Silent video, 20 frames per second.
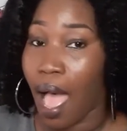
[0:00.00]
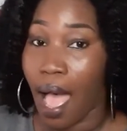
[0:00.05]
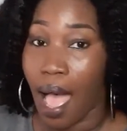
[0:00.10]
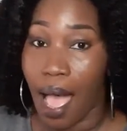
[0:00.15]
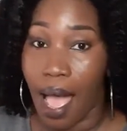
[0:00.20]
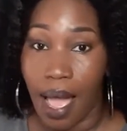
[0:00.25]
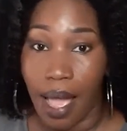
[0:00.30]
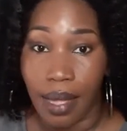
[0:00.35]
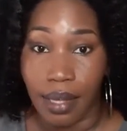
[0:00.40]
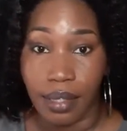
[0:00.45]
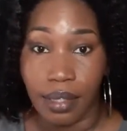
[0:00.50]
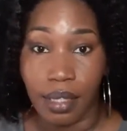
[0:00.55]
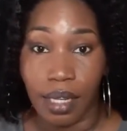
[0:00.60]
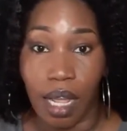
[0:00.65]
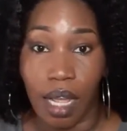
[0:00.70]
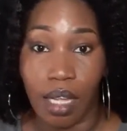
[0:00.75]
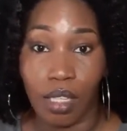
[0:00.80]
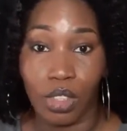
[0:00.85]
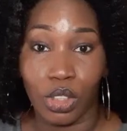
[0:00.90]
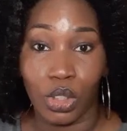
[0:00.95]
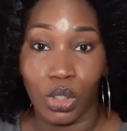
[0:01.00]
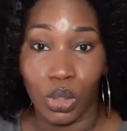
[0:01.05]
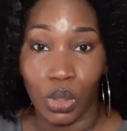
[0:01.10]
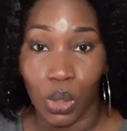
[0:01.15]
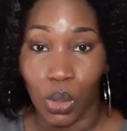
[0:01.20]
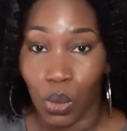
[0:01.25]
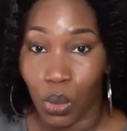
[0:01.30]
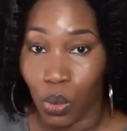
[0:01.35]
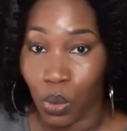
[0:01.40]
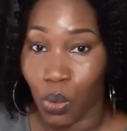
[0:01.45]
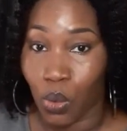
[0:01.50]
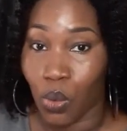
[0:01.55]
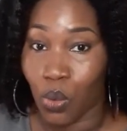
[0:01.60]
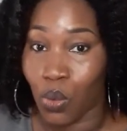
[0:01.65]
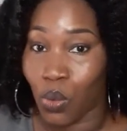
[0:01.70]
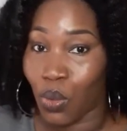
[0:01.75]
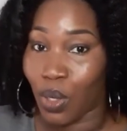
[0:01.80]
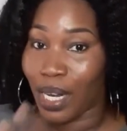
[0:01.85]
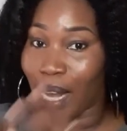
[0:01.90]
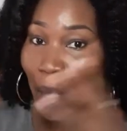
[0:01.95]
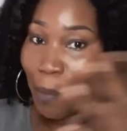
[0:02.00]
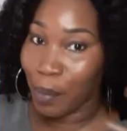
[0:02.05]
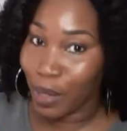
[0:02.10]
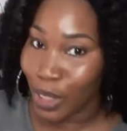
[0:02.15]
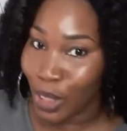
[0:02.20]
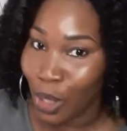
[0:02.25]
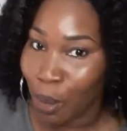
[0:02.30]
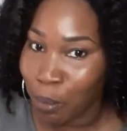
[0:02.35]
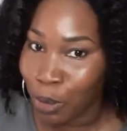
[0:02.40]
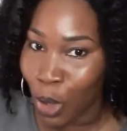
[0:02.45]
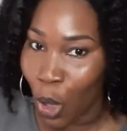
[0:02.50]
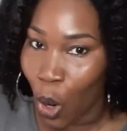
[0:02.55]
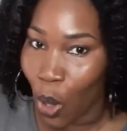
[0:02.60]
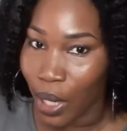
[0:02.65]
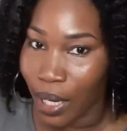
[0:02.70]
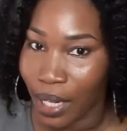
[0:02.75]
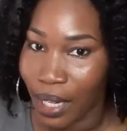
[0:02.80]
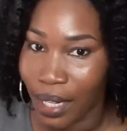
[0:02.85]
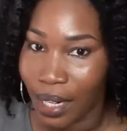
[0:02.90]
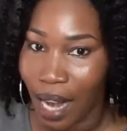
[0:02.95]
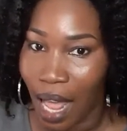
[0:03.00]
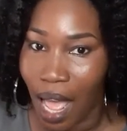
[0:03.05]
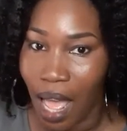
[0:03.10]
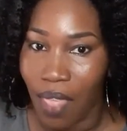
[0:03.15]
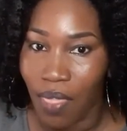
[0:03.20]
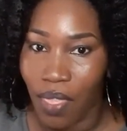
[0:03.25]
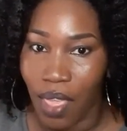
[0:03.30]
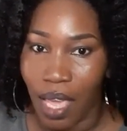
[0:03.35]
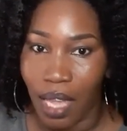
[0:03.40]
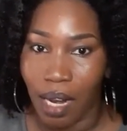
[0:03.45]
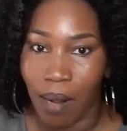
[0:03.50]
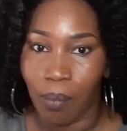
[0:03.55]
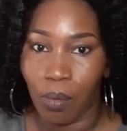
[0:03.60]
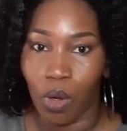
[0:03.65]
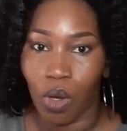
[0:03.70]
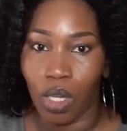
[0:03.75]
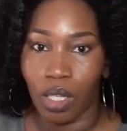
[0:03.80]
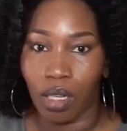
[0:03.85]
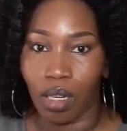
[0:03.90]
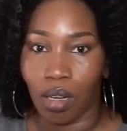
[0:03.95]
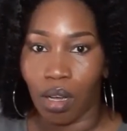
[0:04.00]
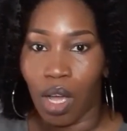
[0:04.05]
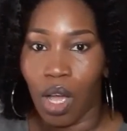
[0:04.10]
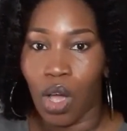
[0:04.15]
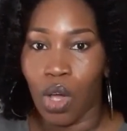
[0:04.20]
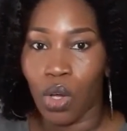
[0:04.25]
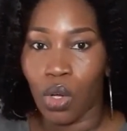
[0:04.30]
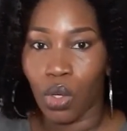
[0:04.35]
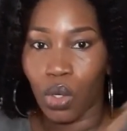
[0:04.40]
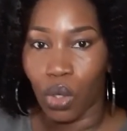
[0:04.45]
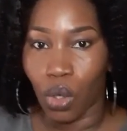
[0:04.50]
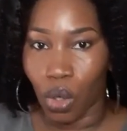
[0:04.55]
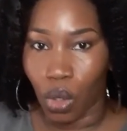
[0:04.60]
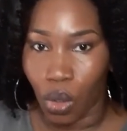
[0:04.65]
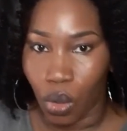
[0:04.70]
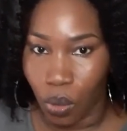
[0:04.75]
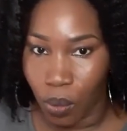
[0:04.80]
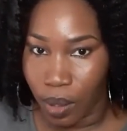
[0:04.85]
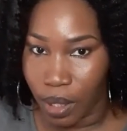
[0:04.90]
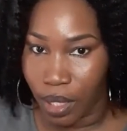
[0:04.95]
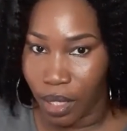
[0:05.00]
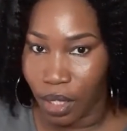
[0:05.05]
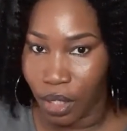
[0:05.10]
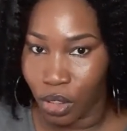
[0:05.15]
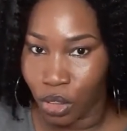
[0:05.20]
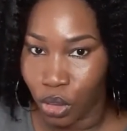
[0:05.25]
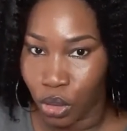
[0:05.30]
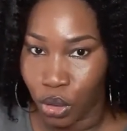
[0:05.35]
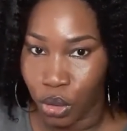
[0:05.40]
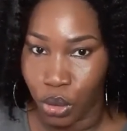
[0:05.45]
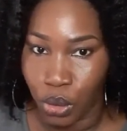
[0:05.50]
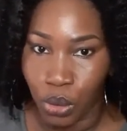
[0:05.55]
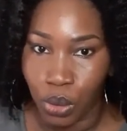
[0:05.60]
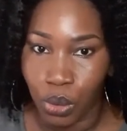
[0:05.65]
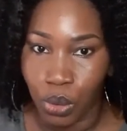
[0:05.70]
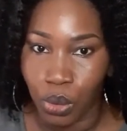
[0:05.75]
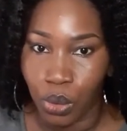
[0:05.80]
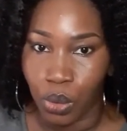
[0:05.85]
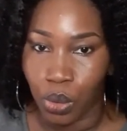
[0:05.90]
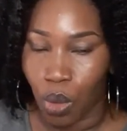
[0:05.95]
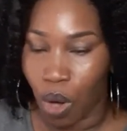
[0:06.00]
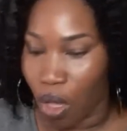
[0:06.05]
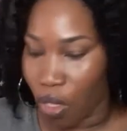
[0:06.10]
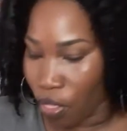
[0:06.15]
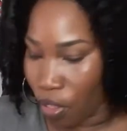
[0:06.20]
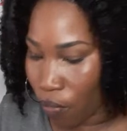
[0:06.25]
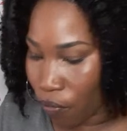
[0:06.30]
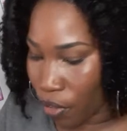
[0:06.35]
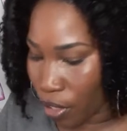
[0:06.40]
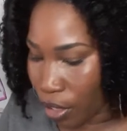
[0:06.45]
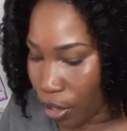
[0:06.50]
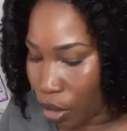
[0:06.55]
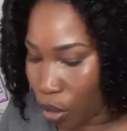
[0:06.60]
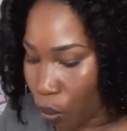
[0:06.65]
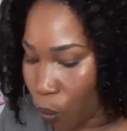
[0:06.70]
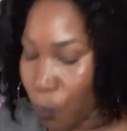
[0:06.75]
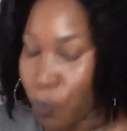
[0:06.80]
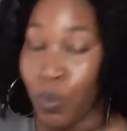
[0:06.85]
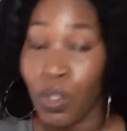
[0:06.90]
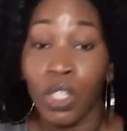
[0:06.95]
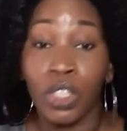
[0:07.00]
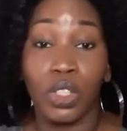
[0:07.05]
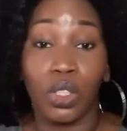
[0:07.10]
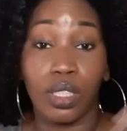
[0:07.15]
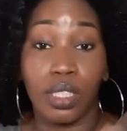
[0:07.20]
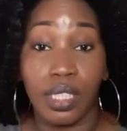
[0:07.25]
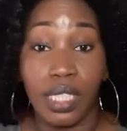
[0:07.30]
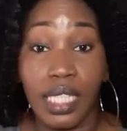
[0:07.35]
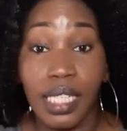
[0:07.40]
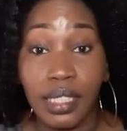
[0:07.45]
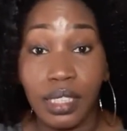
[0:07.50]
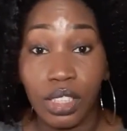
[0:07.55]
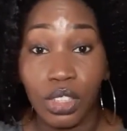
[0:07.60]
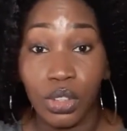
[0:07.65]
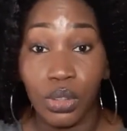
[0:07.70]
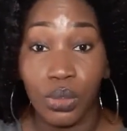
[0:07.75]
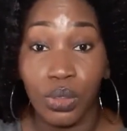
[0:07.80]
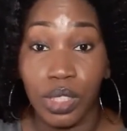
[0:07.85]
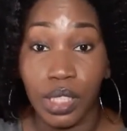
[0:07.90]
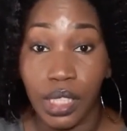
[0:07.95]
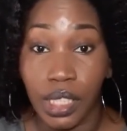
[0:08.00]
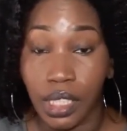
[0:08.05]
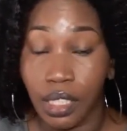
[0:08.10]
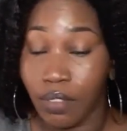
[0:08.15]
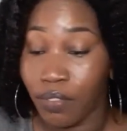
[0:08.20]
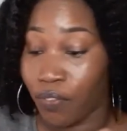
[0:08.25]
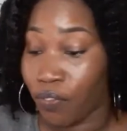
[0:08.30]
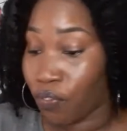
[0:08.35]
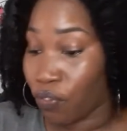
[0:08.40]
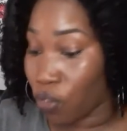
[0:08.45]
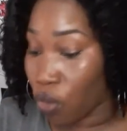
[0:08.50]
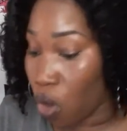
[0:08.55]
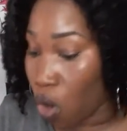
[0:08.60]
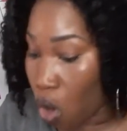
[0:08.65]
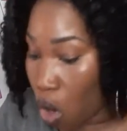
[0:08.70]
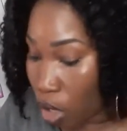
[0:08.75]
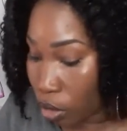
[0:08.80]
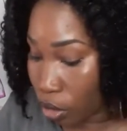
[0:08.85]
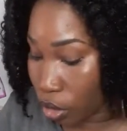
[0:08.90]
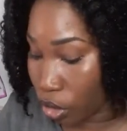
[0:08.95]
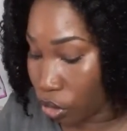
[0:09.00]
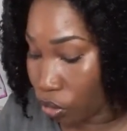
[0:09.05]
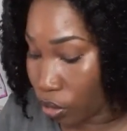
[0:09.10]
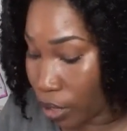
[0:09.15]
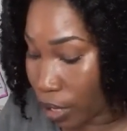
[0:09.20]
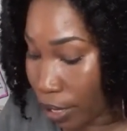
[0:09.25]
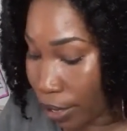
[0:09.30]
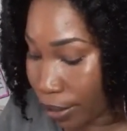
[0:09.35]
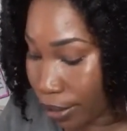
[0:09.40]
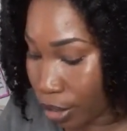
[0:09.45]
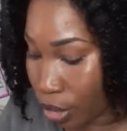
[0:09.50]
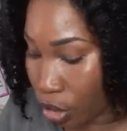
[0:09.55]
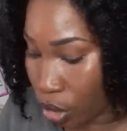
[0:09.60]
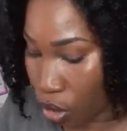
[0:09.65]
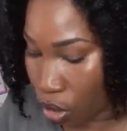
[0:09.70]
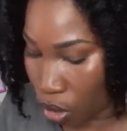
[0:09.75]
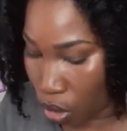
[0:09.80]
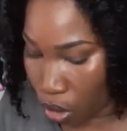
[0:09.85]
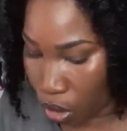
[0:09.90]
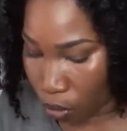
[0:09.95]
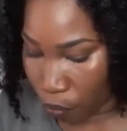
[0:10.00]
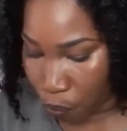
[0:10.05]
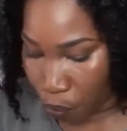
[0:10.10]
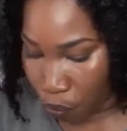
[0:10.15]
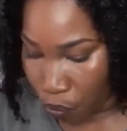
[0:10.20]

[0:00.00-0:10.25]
And so let me stop talking, and then I'm gonna go into the video. So the things that you need to create your